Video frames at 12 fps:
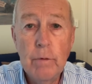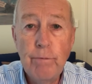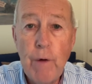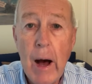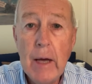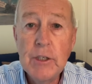
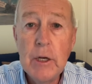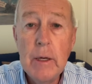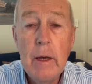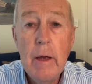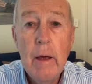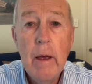advisor
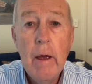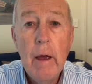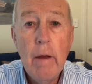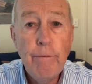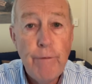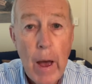
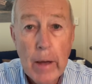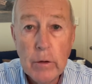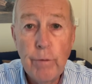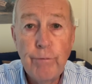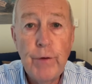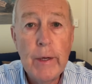and founder
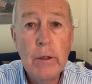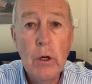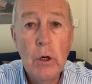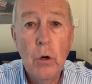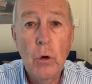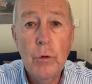of
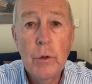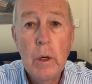FinHealth,